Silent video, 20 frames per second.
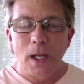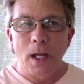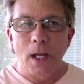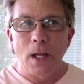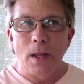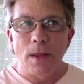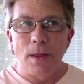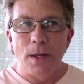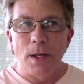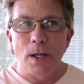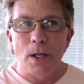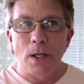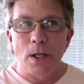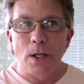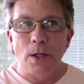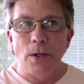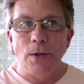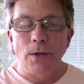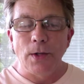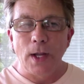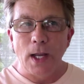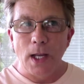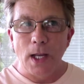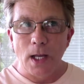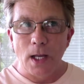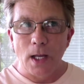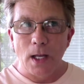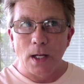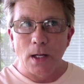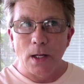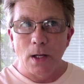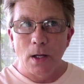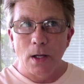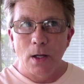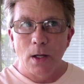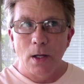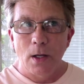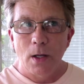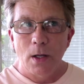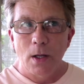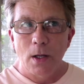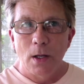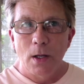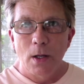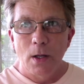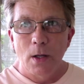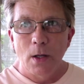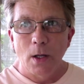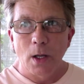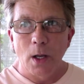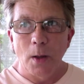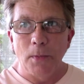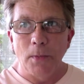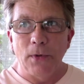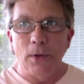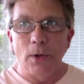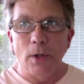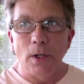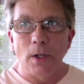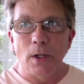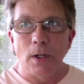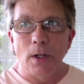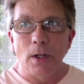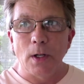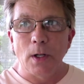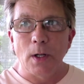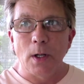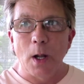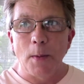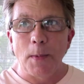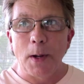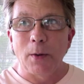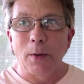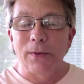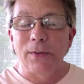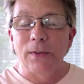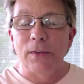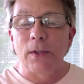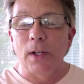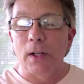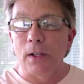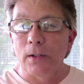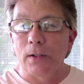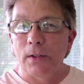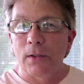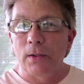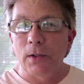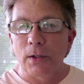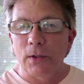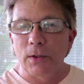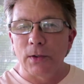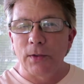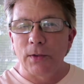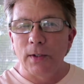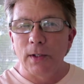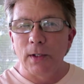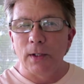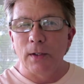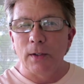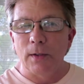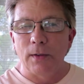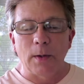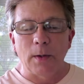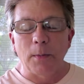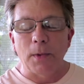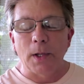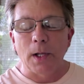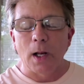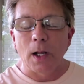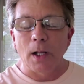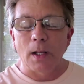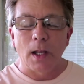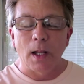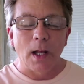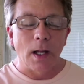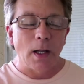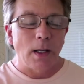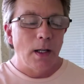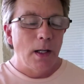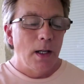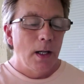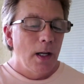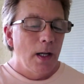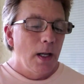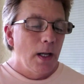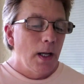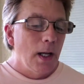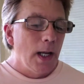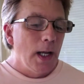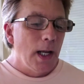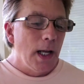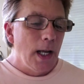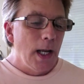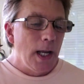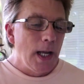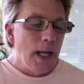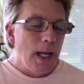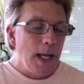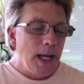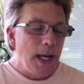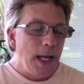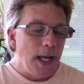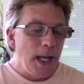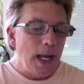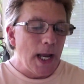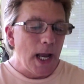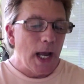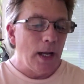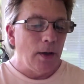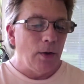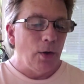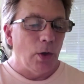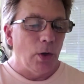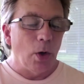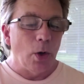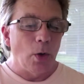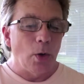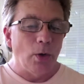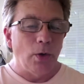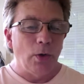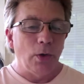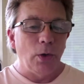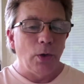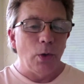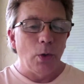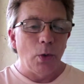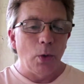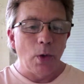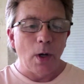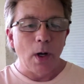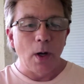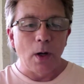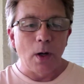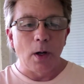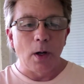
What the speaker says: And then Dan comes in about 6:10, something like that. He had to go to